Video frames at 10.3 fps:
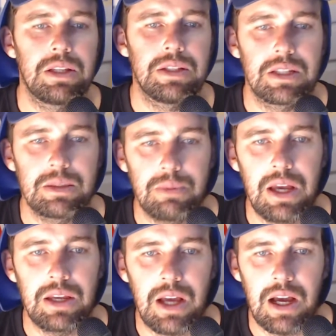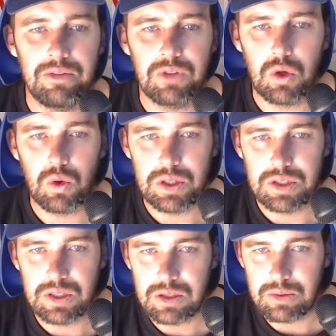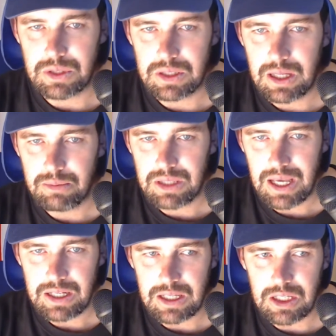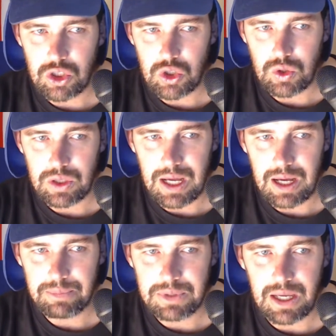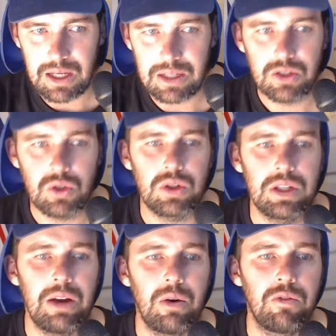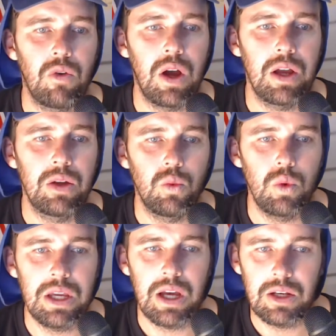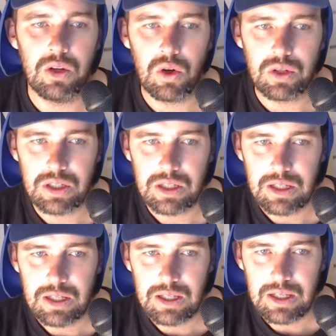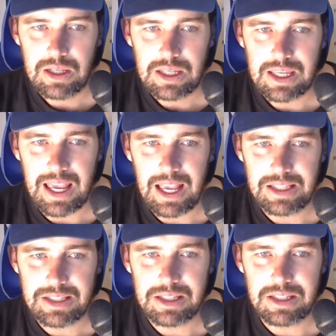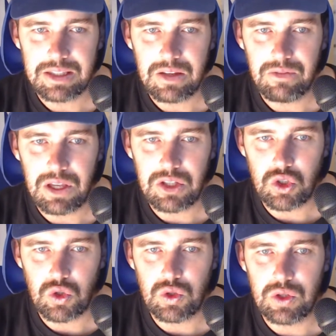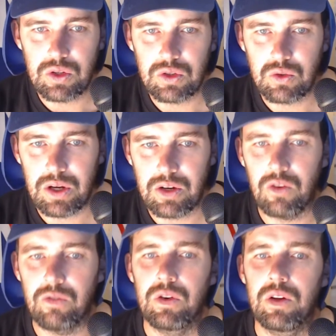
explained. After criticism, the club later issued an update to clarify, we are not cancelling the event due to the threat of